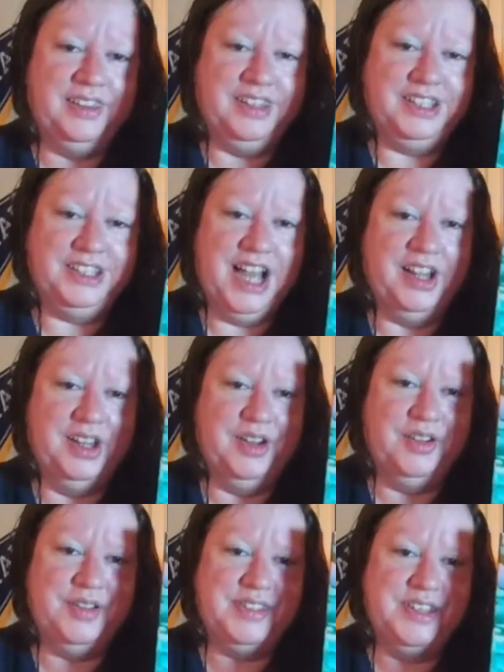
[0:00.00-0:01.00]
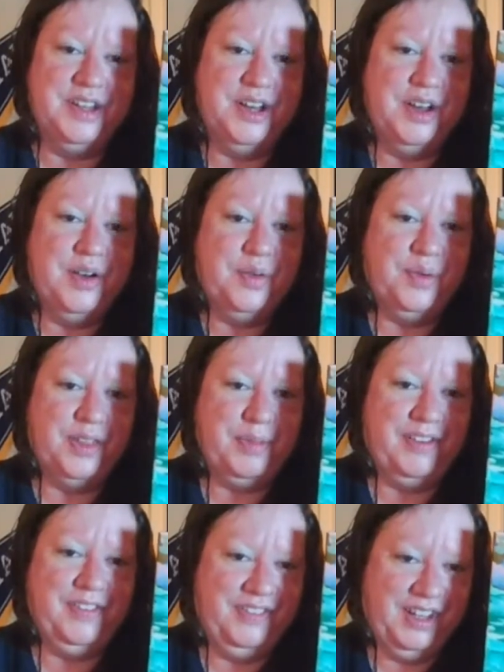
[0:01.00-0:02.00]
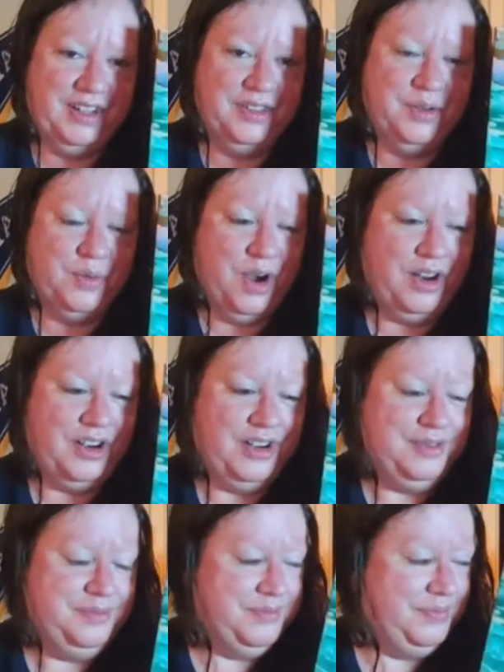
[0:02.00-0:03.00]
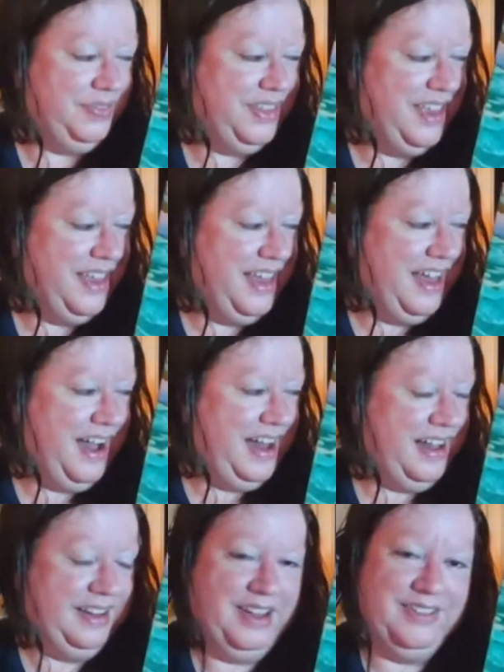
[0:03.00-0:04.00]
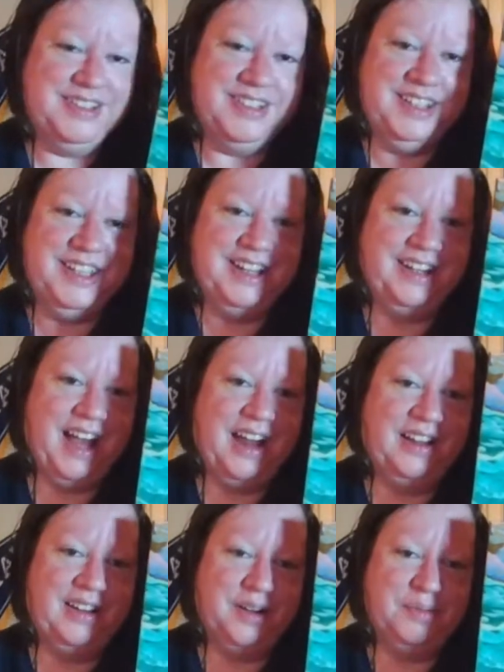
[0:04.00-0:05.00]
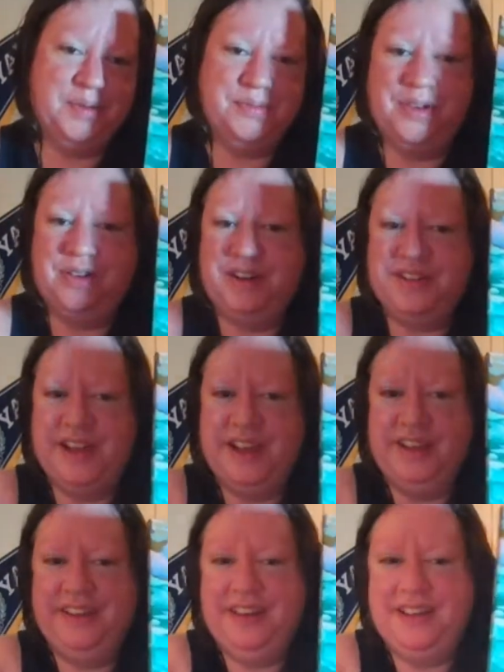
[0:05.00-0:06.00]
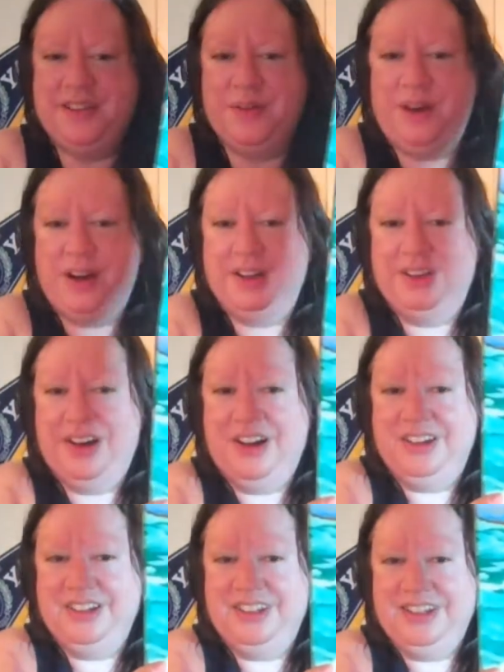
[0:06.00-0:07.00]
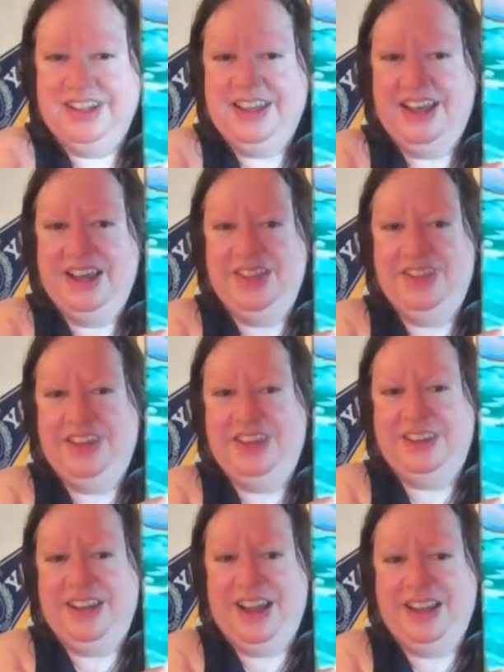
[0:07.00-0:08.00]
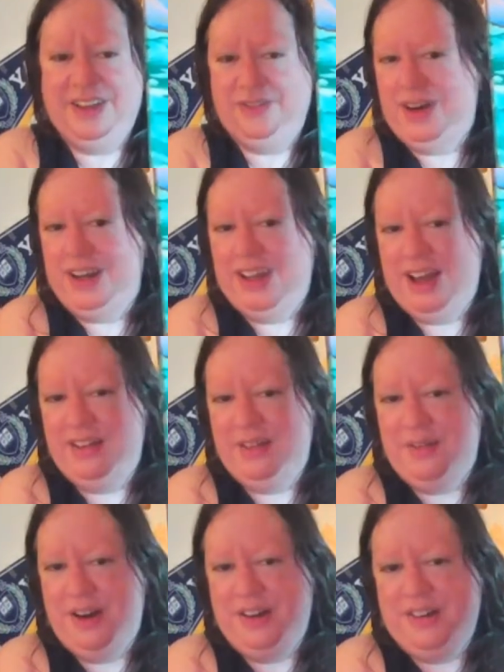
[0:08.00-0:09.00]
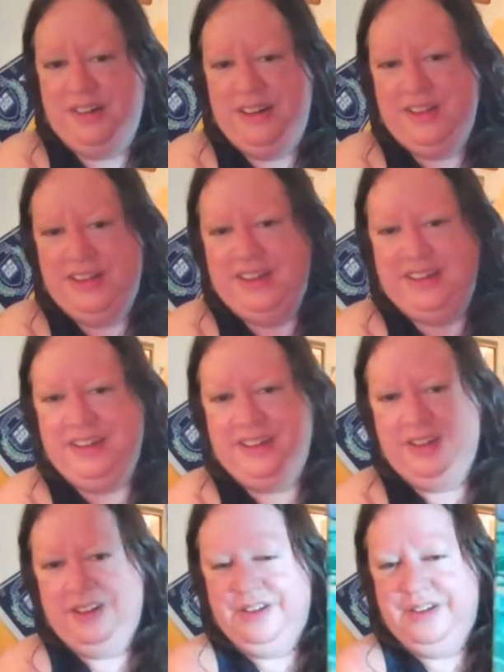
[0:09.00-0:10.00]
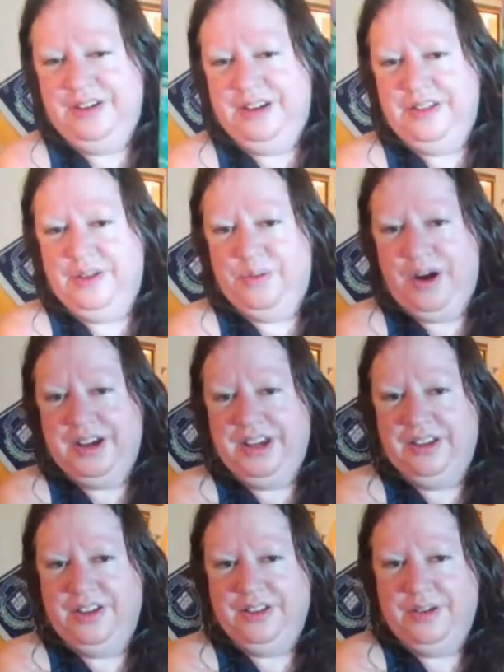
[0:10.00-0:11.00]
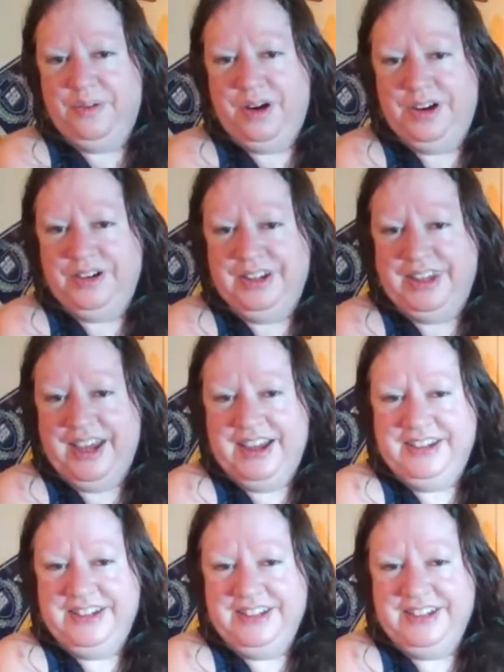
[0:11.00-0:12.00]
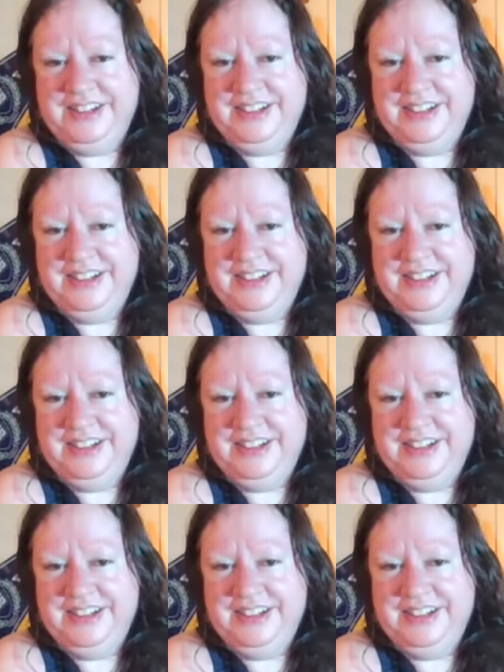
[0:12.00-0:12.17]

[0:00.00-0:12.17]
the shallows with my feet in the water, and I love sinking down a little bit more as I walk along, and then I like running out of the water and then walking along the water again.